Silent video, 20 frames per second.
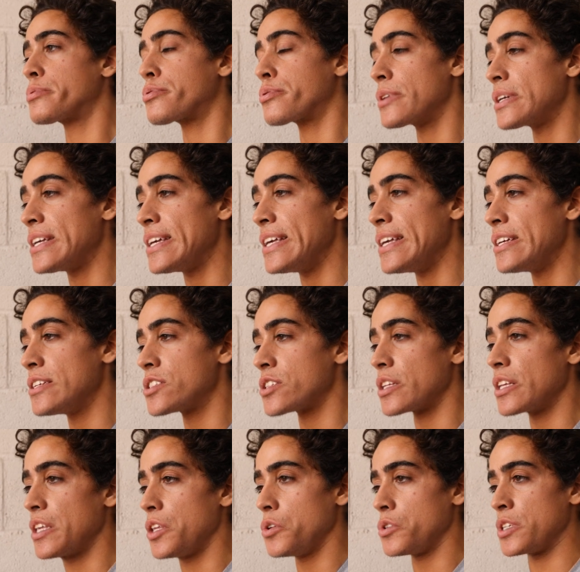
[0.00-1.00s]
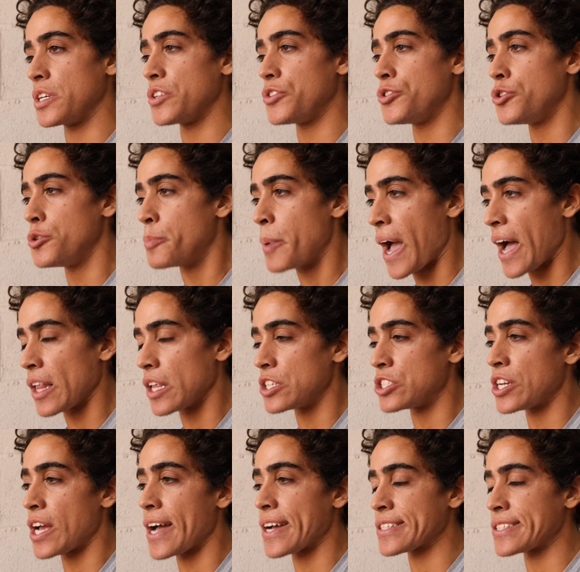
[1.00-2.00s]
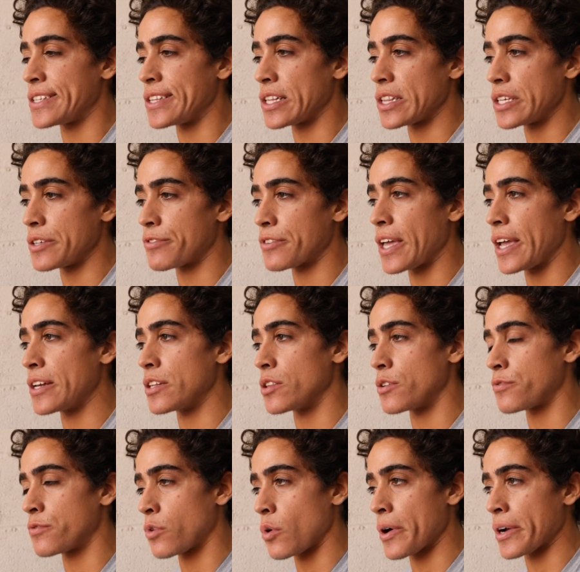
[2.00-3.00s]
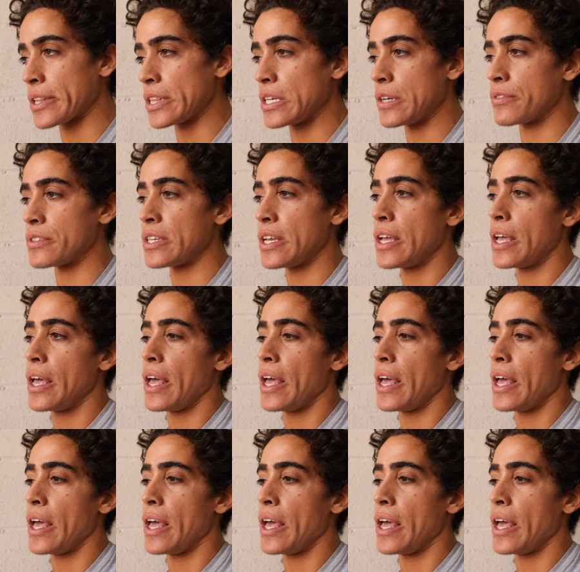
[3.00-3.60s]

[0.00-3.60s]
pretty easily using two pallet jacks and the lift gate and the forklift.